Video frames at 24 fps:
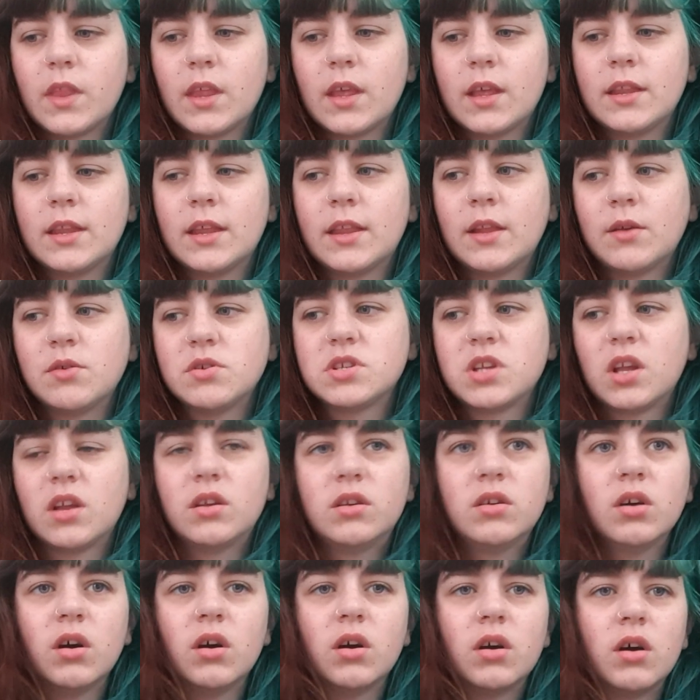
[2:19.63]
And then they were just like,
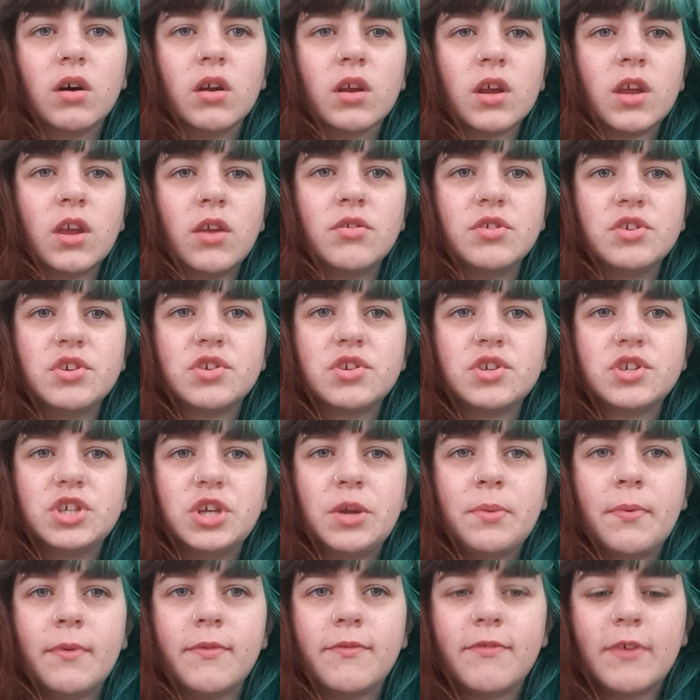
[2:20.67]
God, look at you in your
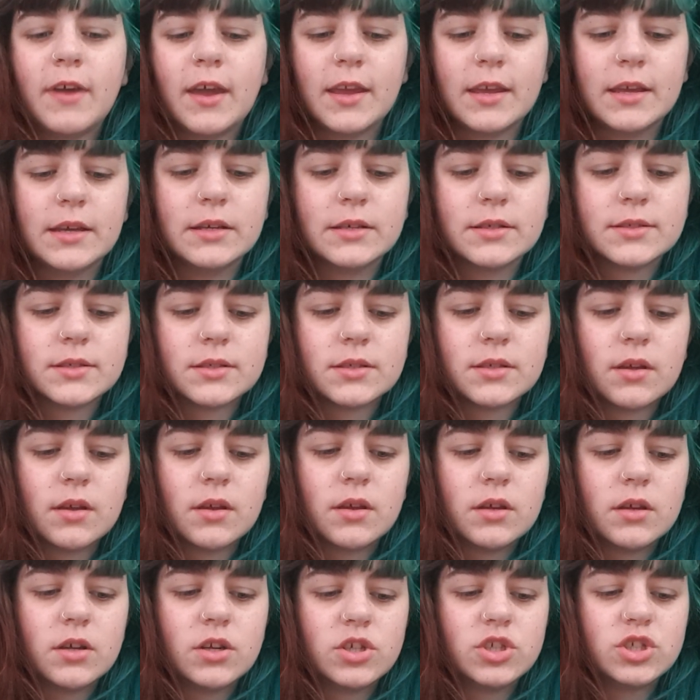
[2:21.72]
stupid face.
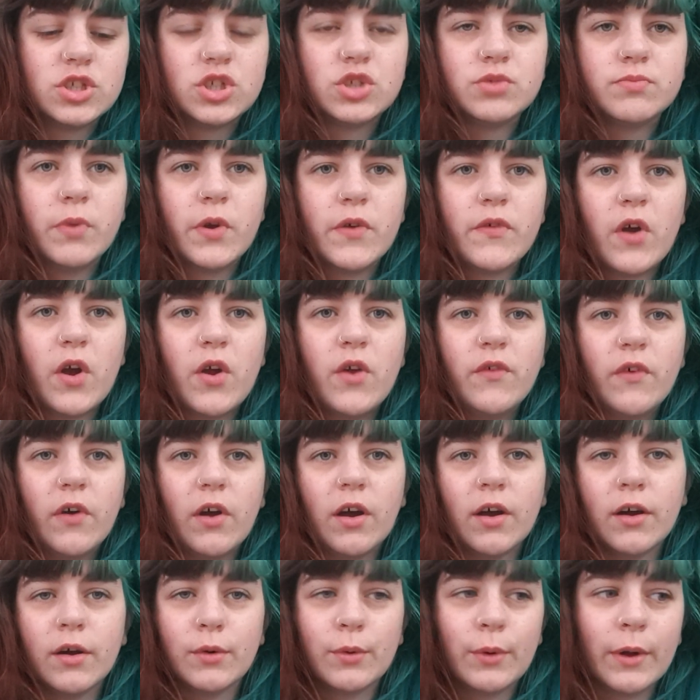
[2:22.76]
Just move over
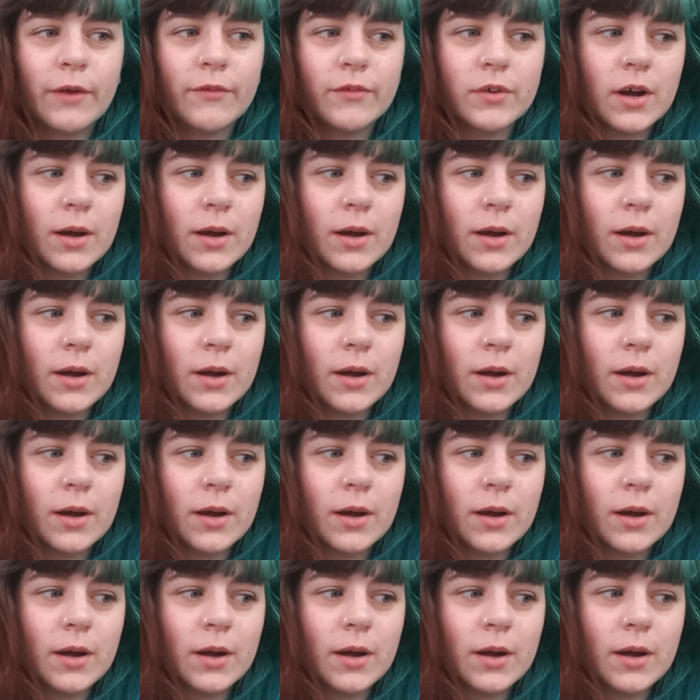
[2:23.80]
or whatever.